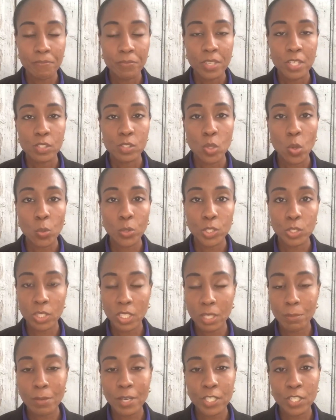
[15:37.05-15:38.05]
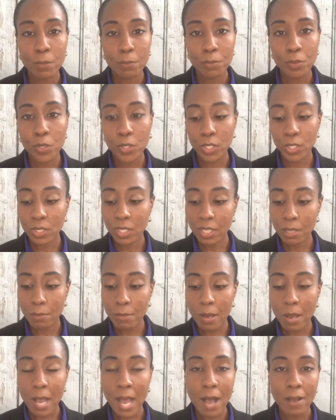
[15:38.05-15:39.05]
So when you think about your book, you think
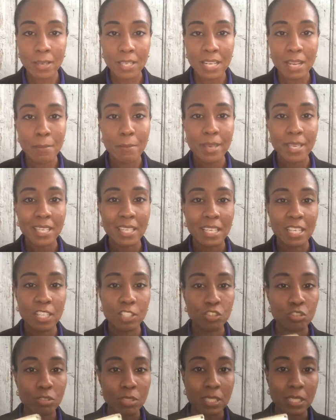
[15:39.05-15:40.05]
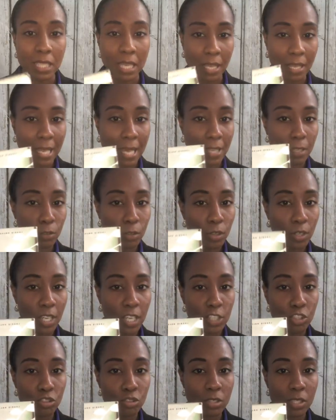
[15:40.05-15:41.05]
about, how can I make it interesting, like look
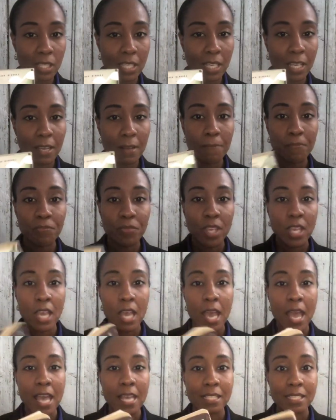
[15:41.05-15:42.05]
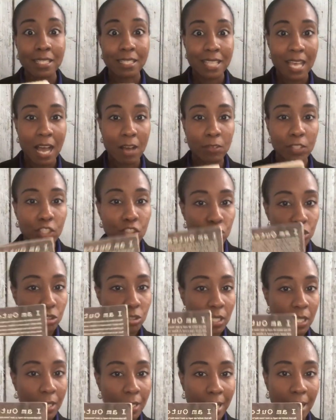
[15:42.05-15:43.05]
interesting and sound
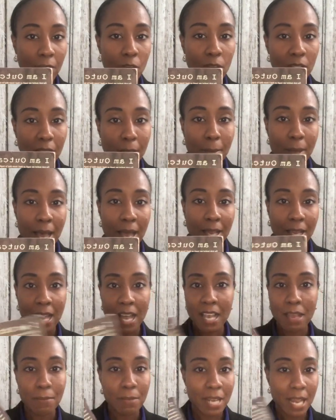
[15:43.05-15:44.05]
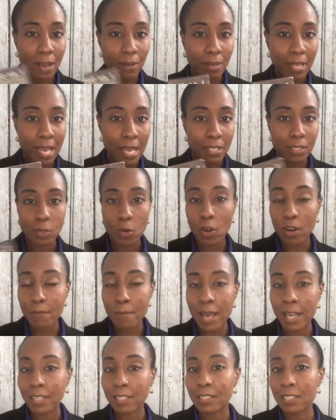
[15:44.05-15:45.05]
interesting. Like on the back, I'm an outcast.
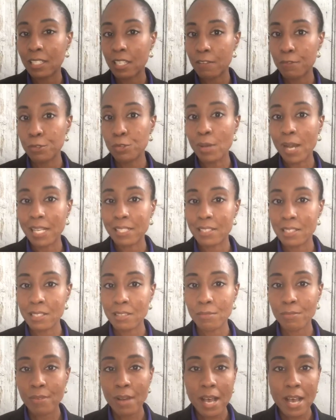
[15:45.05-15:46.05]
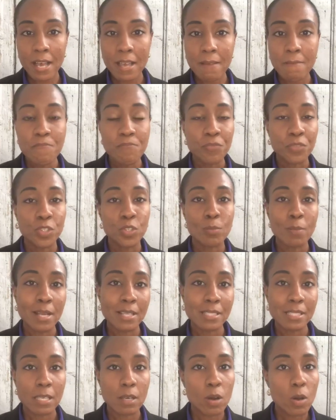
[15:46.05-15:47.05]
Automatically, if you identify, you might
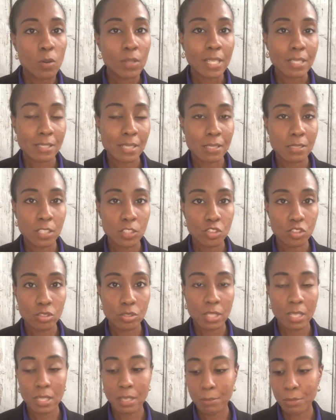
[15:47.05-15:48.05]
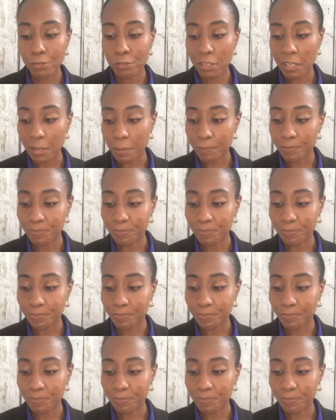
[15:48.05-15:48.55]
say, oh, that sounds interesting, let me read it.